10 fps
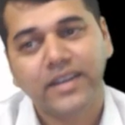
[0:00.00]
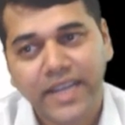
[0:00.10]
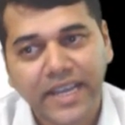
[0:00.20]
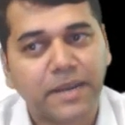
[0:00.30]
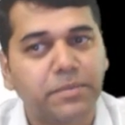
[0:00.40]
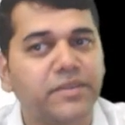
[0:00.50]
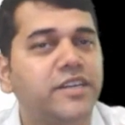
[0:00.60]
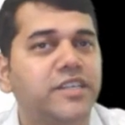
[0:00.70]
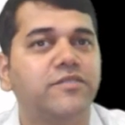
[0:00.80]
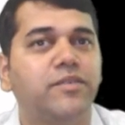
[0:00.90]
Take
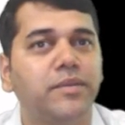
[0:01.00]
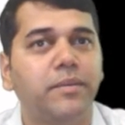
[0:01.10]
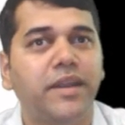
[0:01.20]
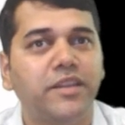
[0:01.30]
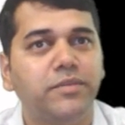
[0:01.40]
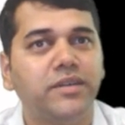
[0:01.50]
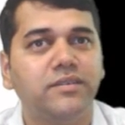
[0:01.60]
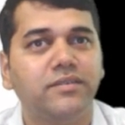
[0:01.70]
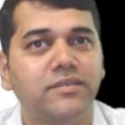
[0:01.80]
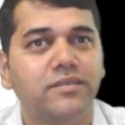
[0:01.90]
representation from the management,
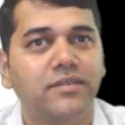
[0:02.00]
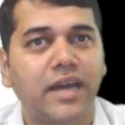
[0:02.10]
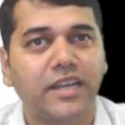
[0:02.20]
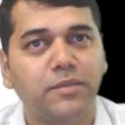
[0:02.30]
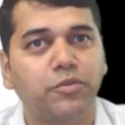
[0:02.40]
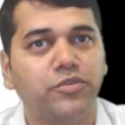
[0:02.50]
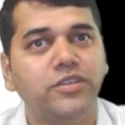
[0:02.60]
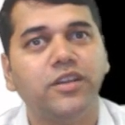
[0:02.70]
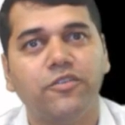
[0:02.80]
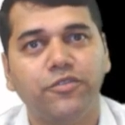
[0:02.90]
another
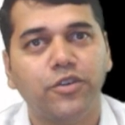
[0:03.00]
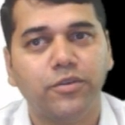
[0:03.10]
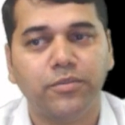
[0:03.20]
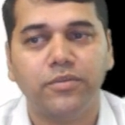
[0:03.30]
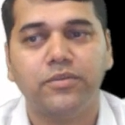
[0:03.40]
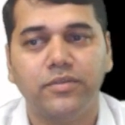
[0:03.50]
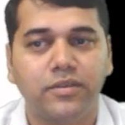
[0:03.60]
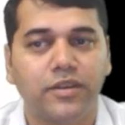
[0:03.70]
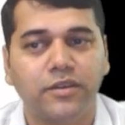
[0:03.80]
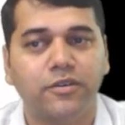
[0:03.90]
procedure of your
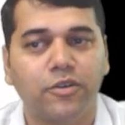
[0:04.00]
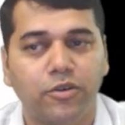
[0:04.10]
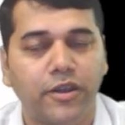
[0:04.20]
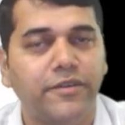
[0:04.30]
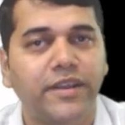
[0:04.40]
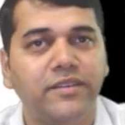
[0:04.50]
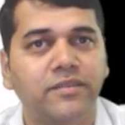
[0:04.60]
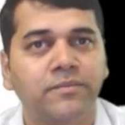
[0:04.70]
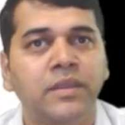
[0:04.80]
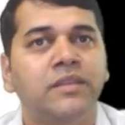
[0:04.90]
uh, evidence.
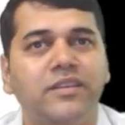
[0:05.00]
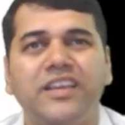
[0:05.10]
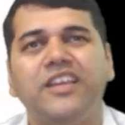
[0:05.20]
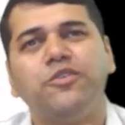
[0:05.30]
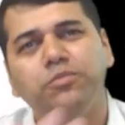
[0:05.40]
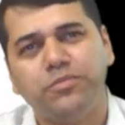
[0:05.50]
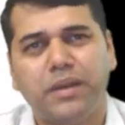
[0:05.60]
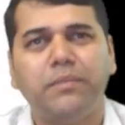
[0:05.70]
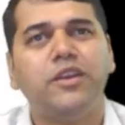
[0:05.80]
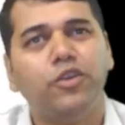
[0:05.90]
See, you
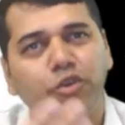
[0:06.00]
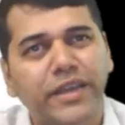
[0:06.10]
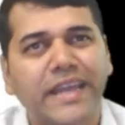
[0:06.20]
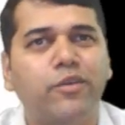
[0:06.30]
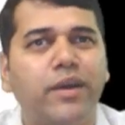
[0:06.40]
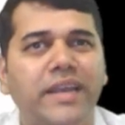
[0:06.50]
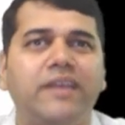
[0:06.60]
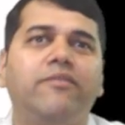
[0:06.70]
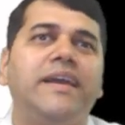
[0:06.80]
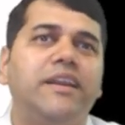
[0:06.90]
primarily are doing inquiry.
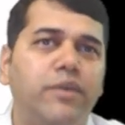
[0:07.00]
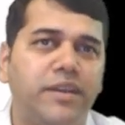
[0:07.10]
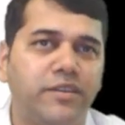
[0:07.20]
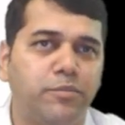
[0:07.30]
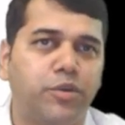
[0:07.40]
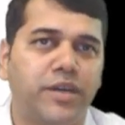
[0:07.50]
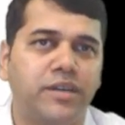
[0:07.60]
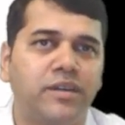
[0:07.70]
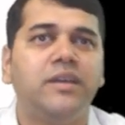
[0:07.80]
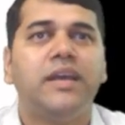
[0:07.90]
Why inquiry is
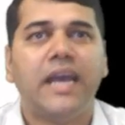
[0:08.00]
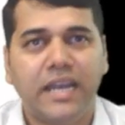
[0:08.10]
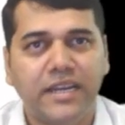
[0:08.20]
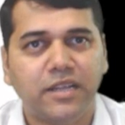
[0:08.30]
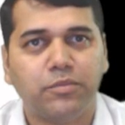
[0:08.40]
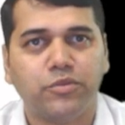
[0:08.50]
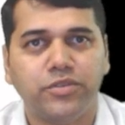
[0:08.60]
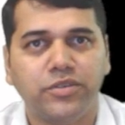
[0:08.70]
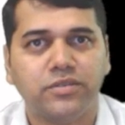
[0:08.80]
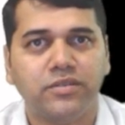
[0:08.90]
important? Analytical
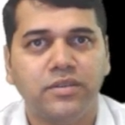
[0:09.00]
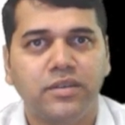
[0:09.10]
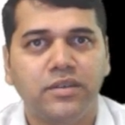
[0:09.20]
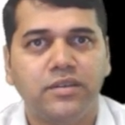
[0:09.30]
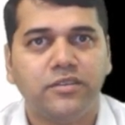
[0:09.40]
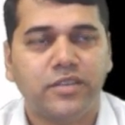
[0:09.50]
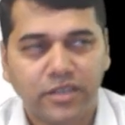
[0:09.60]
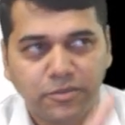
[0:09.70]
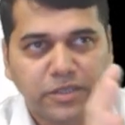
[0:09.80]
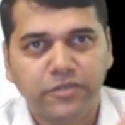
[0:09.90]
procedure,
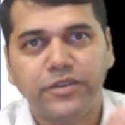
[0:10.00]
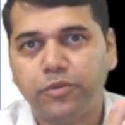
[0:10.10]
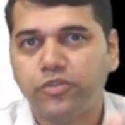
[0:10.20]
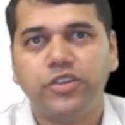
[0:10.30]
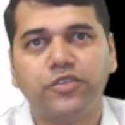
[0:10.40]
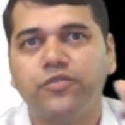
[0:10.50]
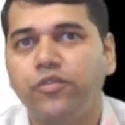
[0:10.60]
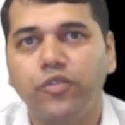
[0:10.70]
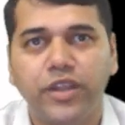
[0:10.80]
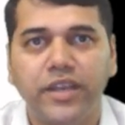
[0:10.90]
certain specific procedures for
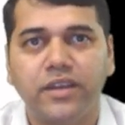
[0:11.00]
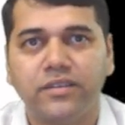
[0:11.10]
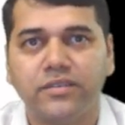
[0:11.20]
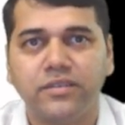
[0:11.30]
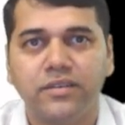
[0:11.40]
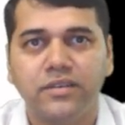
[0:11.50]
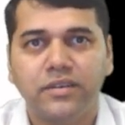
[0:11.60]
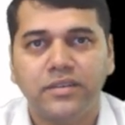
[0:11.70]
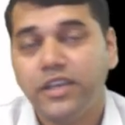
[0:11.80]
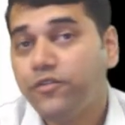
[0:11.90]
four areas
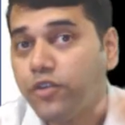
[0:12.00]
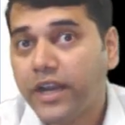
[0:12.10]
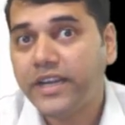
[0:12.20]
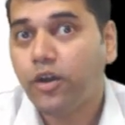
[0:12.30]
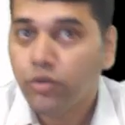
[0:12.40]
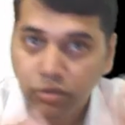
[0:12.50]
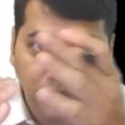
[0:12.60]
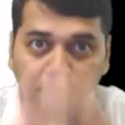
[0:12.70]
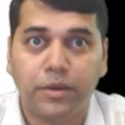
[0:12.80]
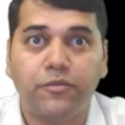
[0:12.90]
then if you get doubt,
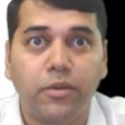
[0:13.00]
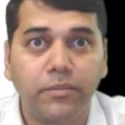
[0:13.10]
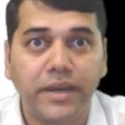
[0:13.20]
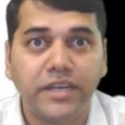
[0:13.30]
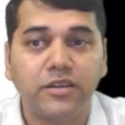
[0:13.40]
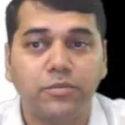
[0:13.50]
perform additional